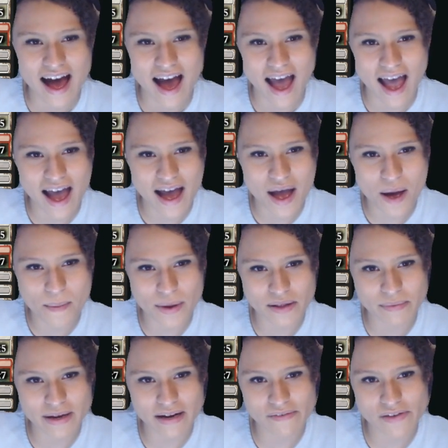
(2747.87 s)
At the
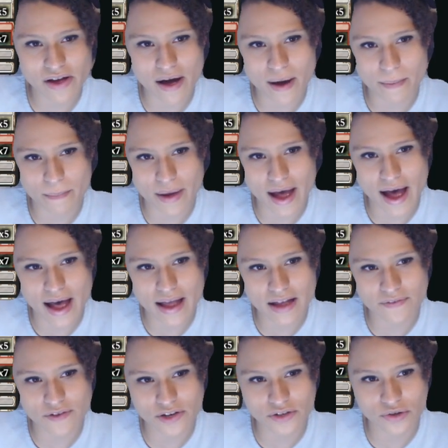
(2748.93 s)
beginning of combat, if
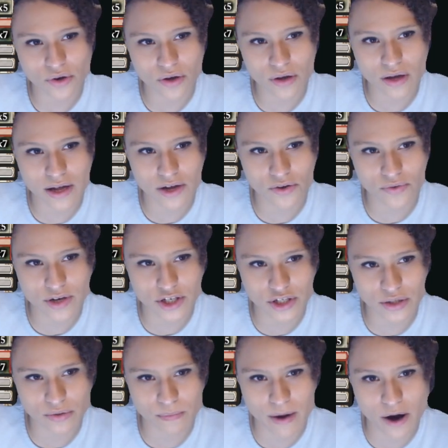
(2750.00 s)
you control a creature
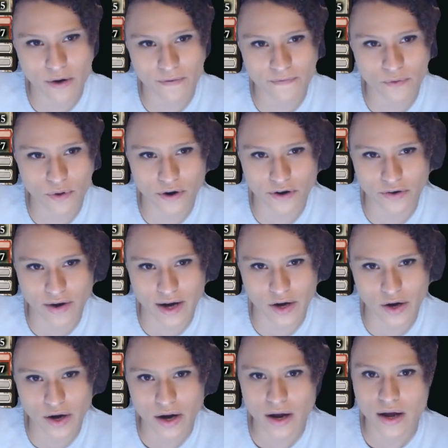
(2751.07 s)
with power 4 or
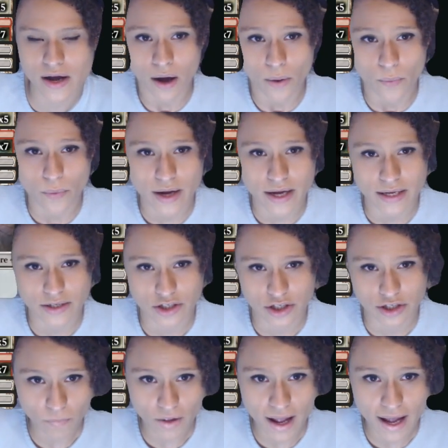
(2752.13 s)
greater, which
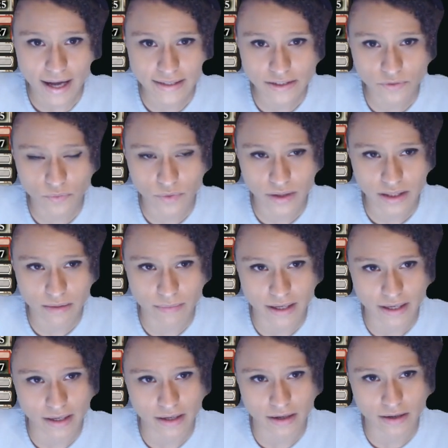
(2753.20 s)
hasn't really
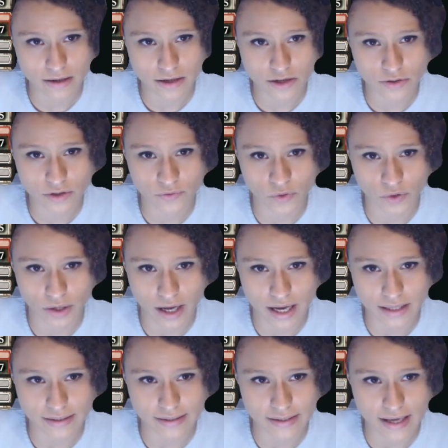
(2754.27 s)
been useful to
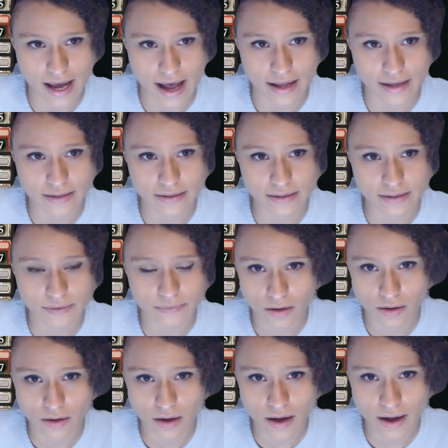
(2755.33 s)
us yet.
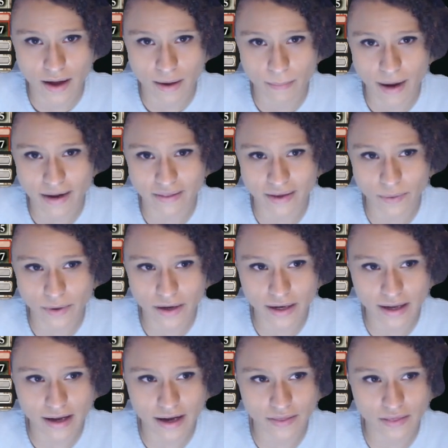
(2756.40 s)
I think we're going to
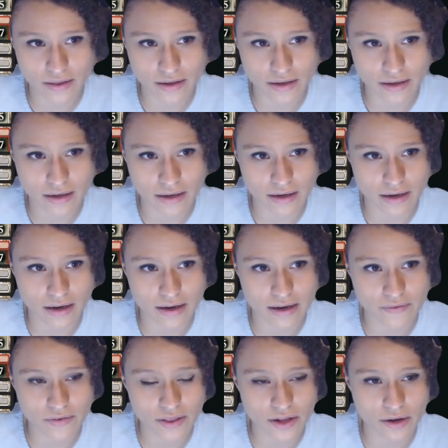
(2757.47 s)
cut the,
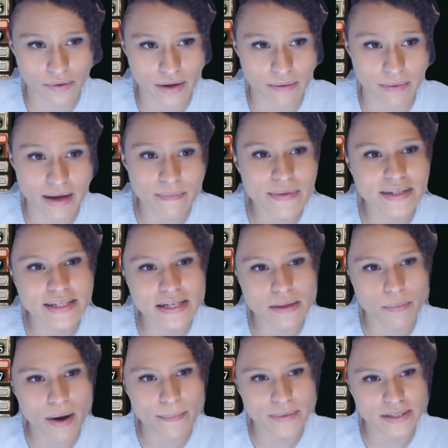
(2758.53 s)
even though, see, the
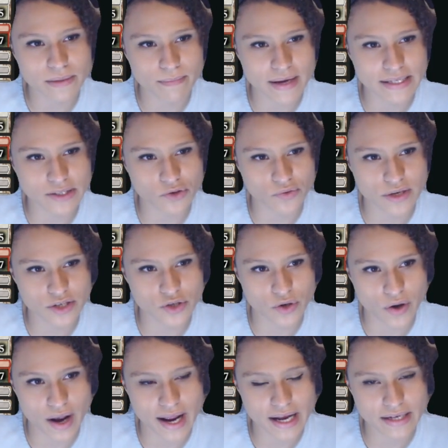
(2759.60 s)
problem is it makes a creature
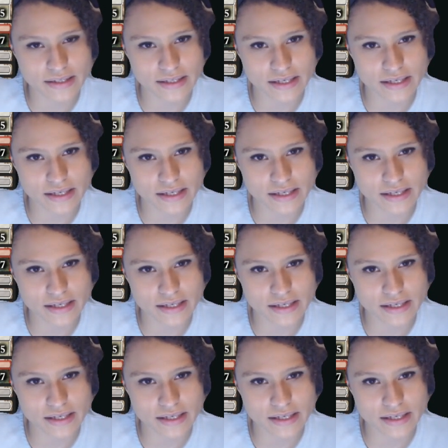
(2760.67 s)
and it